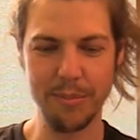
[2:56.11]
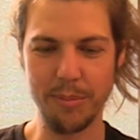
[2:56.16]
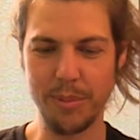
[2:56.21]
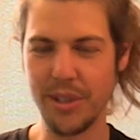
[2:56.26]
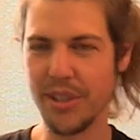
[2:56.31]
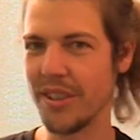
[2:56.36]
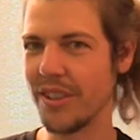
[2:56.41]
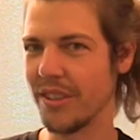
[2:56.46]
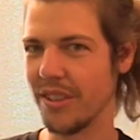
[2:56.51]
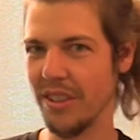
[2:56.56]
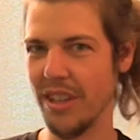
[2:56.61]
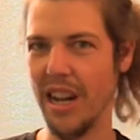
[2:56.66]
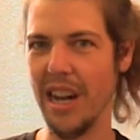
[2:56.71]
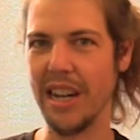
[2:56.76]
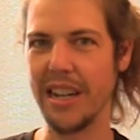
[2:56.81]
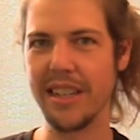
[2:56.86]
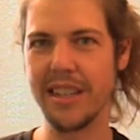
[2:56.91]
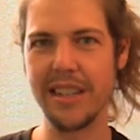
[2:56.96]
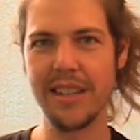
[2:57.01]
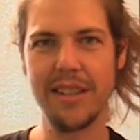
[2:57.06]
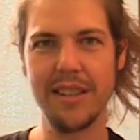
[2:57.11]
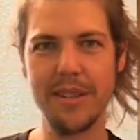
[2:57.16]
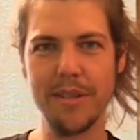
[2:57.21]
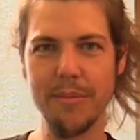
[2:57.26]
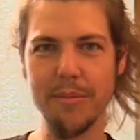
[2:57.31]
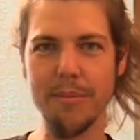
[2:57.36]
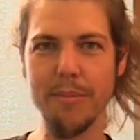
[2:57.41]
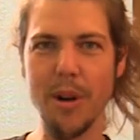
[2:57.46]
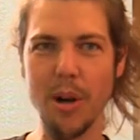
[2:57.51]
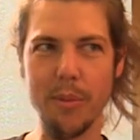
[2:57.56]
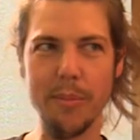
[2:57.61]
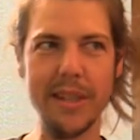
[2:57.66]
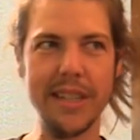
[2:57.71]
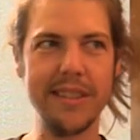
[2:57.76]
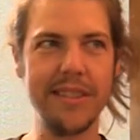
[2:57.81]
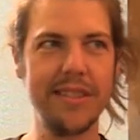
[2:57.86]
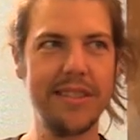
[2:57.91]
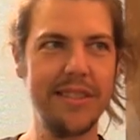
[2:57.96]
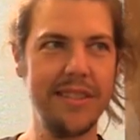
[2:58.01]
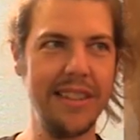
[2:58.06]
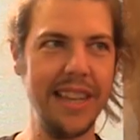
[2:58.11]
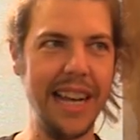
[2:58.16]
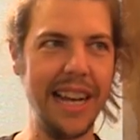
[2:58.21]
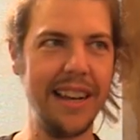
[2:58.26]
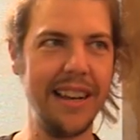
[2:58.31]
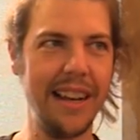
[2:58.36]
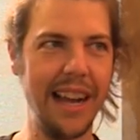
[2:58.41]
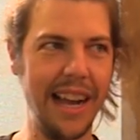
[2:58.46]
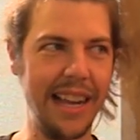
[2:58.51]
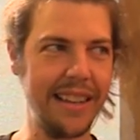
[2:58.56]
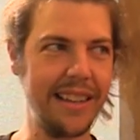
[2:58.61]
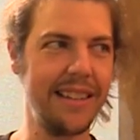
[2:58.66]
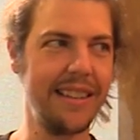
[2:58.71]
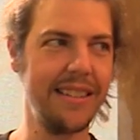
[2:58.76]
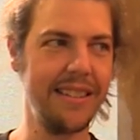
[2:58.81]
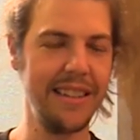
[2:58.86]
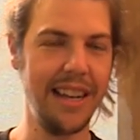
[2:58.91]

pure luck moments that I